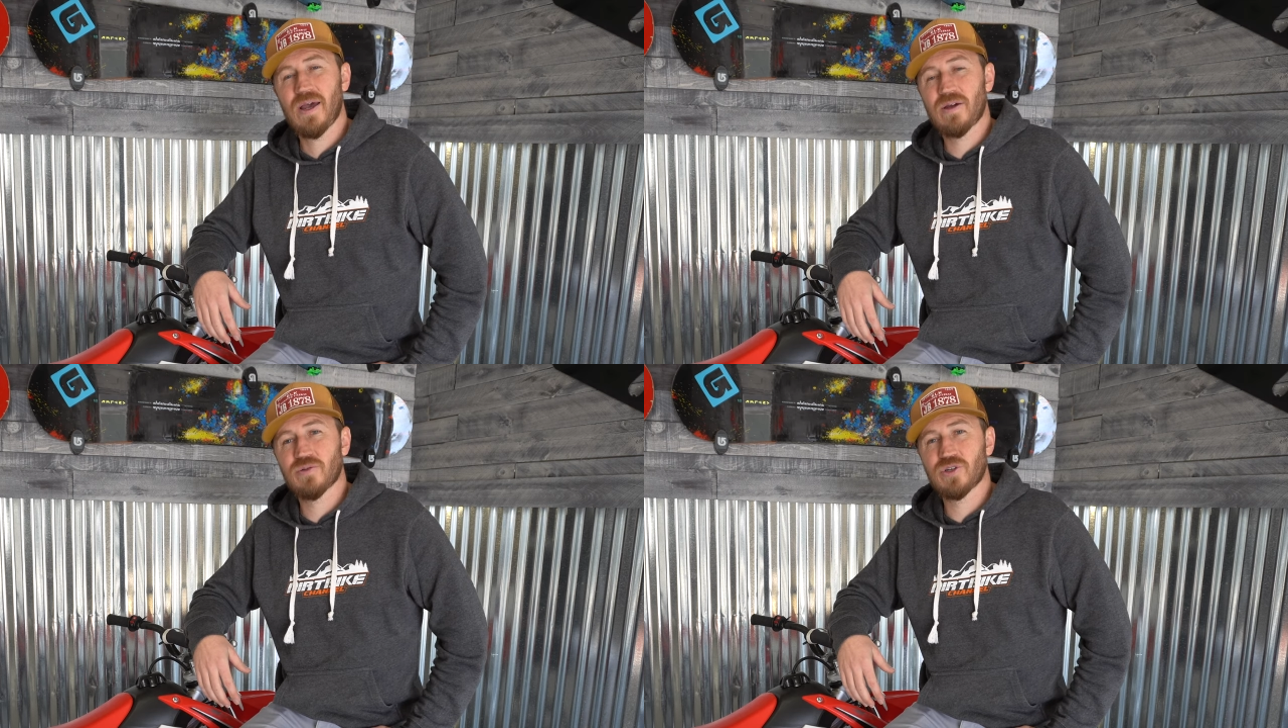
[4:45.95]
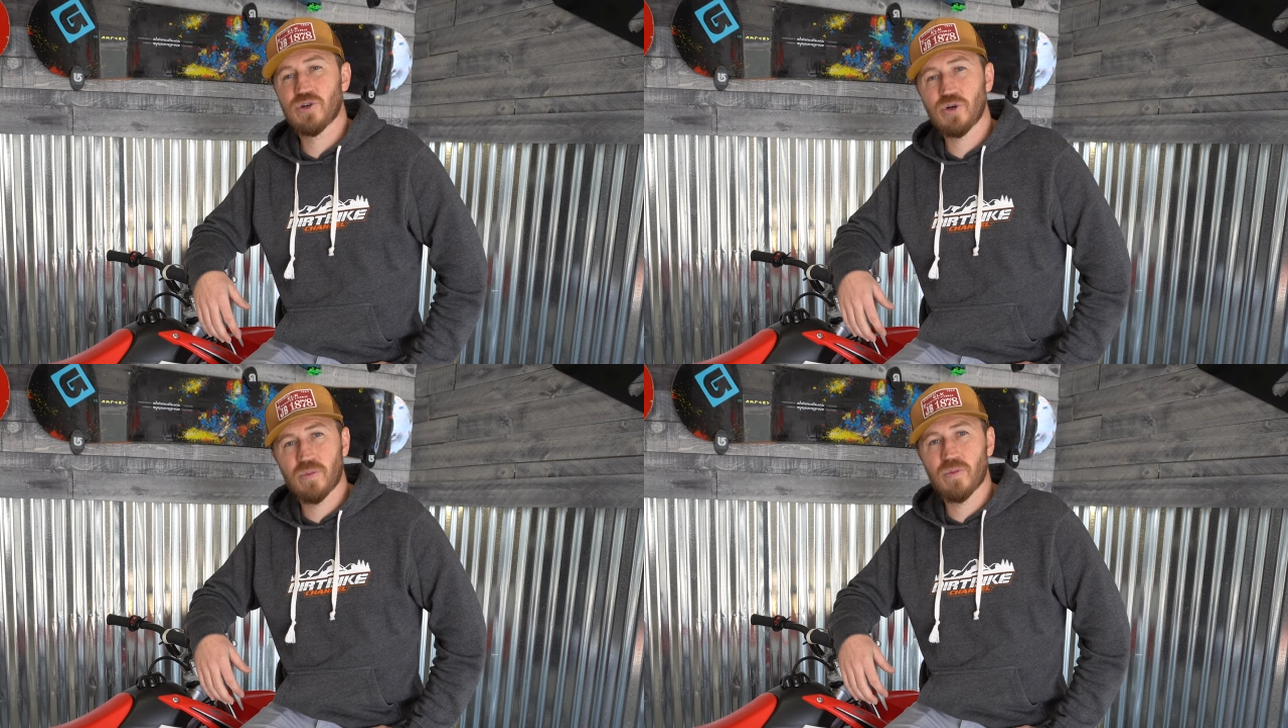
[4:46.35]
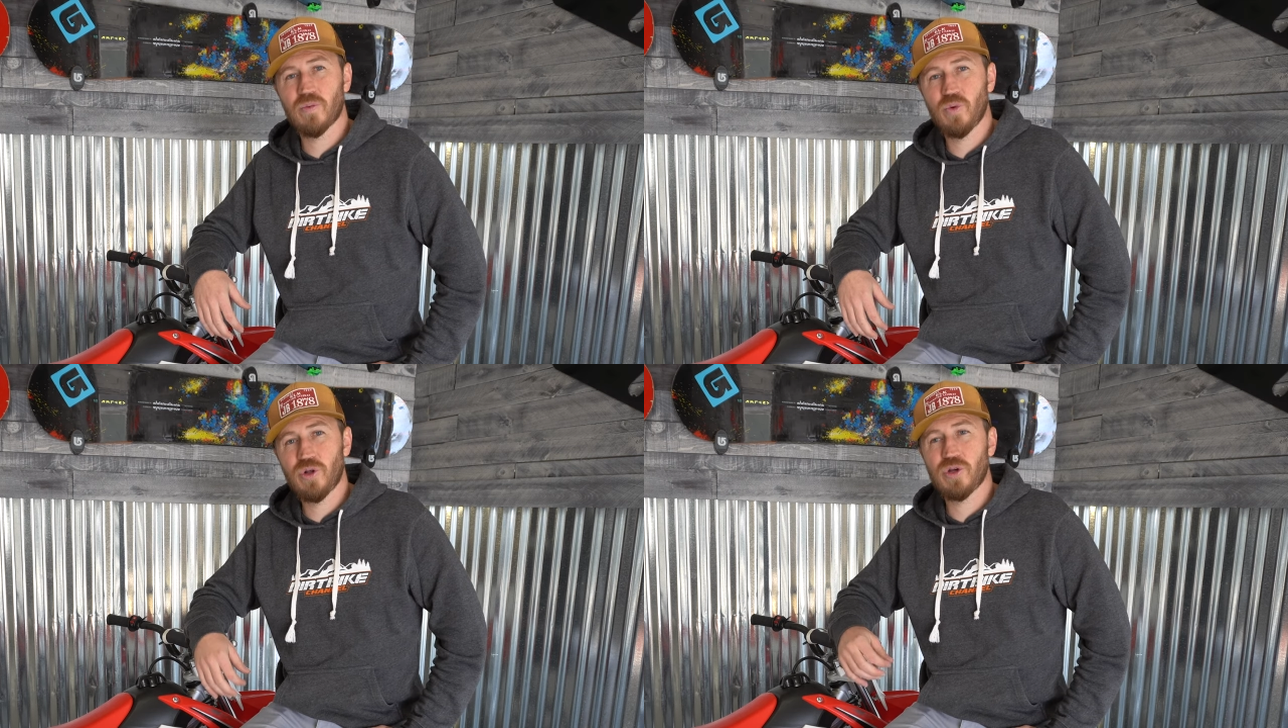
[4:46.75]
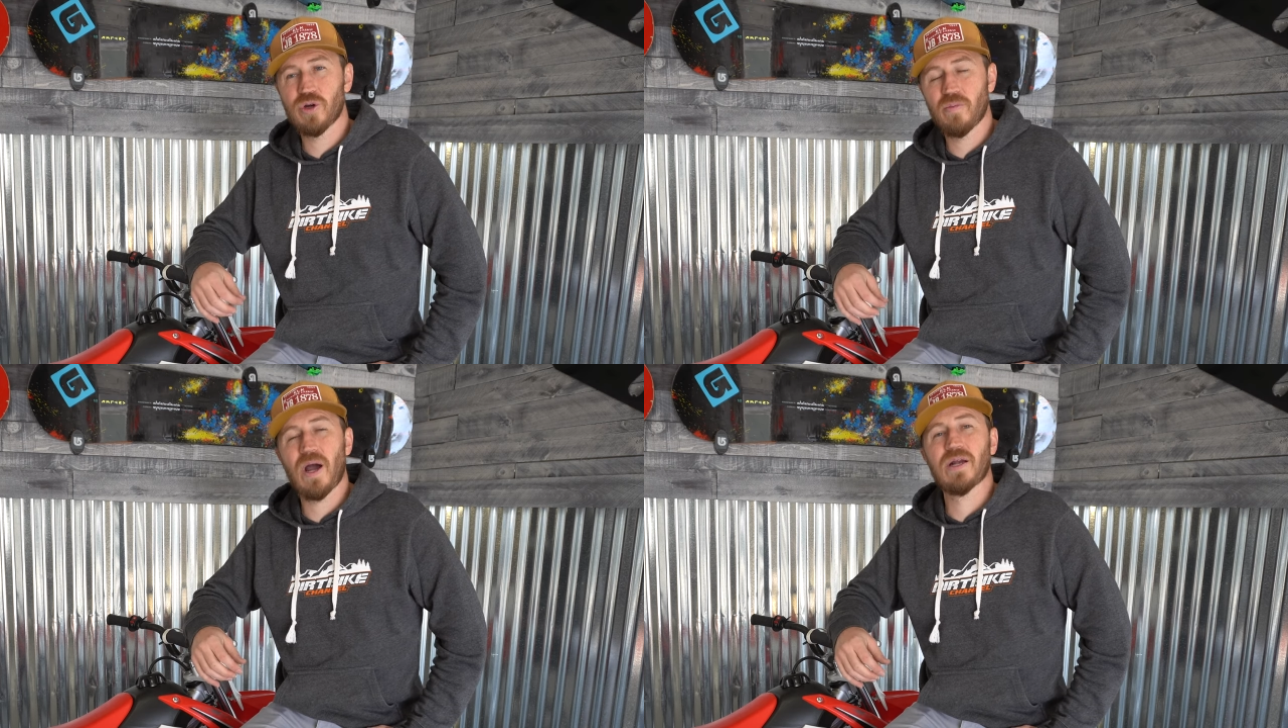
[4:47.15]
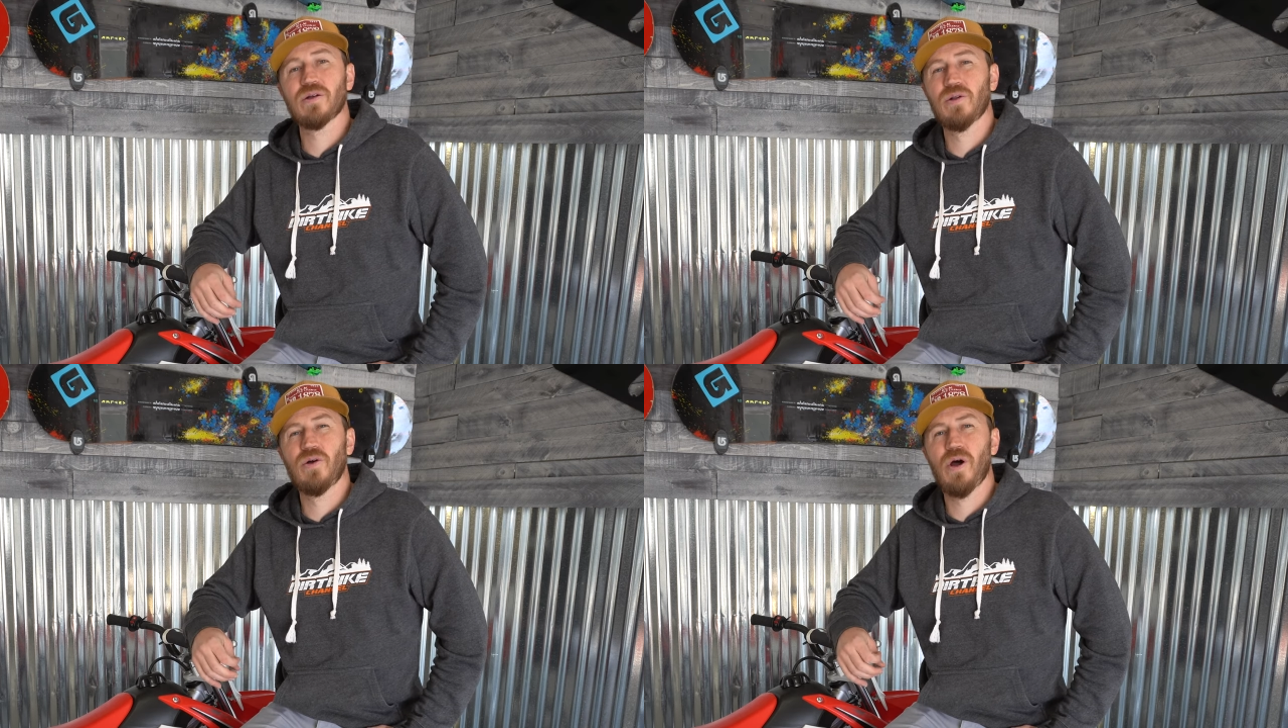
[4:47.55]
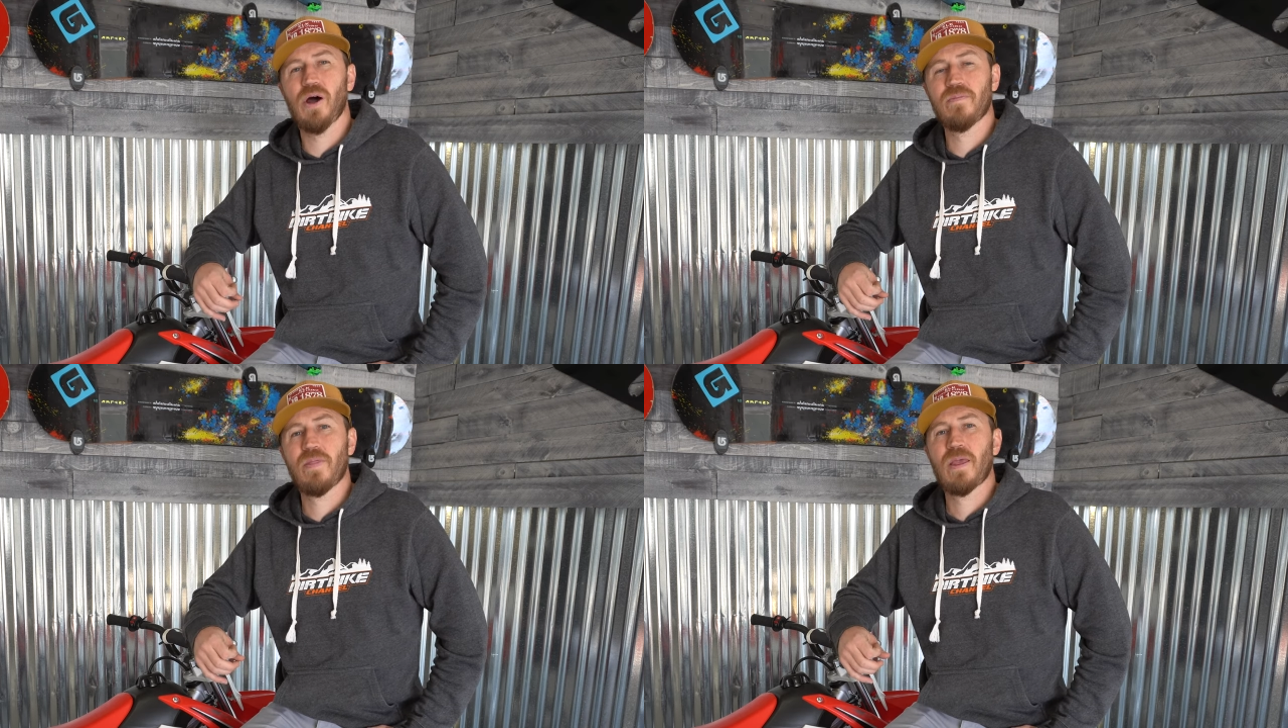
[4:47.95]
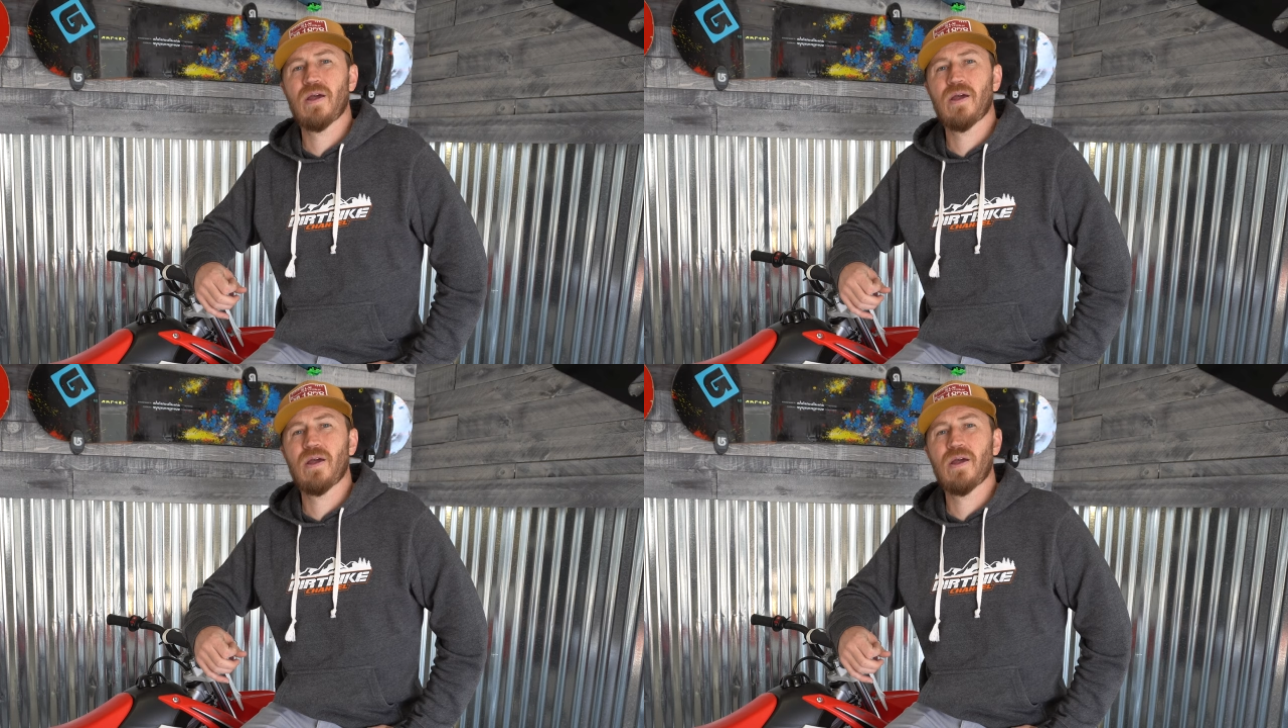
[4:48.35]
It was a good, really good bike to learn on.